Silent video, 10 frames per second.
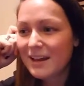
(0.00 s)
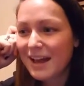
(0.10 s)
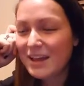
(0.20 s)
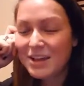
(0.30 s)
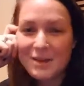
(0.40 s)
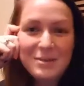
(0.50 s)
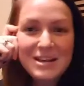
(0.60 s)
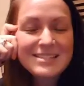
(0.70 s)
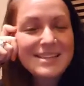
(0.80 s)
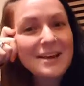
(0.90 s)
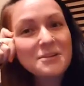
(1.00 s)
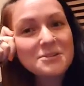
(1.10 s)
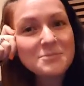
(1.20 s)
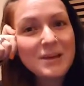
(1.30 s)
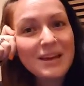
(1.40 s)
not a
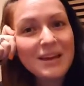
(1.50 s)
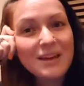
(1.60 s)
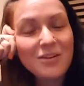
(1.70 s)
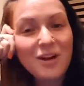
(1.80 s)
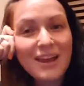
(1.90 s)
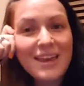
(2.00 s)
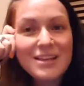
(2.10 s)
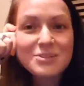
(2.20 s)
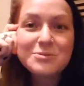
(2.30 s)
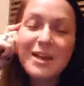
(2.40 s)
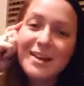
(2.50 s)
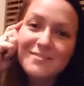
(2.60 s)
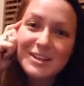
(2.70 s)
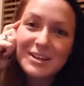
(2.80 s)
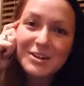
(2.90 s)
salesman, or I can't do live
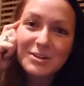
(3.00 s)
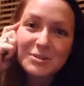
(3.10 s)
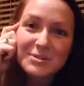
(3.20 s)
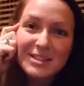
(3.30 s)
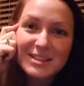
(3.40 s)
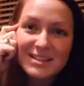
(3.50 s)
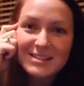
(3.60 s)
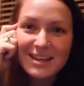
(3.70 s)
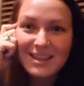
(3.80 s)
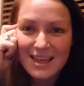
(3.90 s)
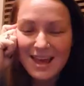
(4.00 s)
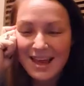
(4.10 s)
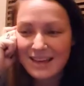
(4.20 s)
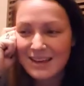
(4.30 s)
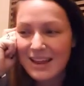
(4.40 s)
videos and things like
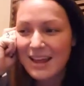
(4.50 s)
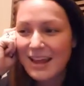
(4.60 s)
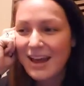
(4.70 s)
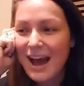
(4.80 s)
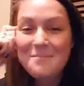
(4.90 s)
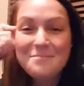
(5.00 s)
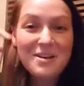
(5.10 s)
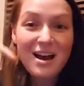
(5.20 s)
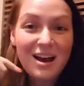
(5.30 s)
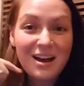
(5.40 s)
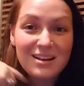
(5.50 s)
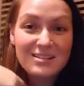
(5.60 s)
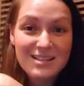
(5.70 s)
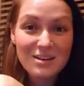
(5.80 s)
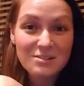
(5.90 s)
that. And I'm not a
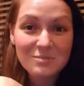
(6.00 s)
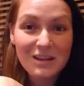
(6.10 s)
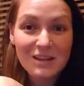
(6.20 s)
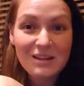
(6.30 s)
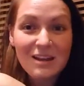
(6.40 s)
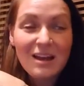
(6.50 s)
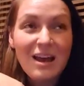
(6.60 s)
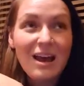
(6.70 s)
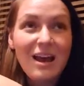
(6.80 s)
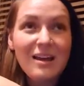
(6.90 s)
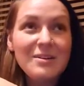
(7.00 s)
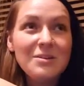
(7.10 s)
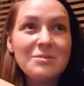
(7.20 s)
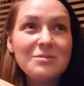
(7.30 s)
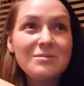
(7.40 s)
salesman. I
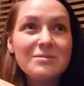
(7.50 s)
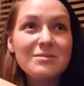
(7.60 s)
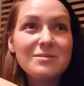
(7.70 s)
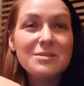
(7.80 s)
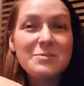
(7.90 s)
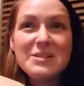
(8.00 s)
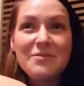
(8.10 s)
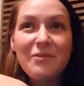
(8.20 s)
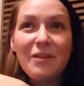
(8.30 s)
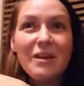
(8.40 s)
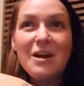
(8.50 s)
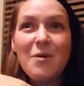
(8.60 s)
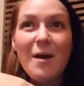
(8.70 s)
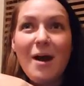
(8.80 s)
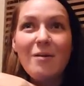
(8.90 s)
don't specifically
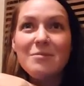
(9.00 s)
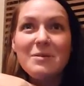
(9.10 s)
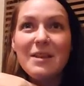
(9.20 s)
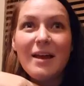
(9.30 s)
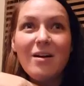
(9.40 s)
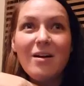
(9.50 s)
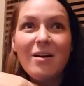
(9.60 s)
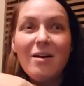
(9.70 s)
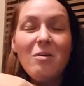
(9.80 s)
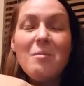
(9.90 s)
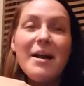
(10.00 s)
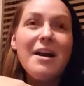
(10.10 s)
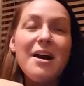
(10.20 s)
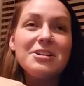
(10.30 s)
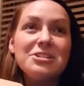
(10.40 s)
go out and be like, oh my
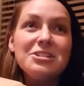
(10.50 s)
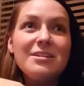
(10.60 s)
gosh,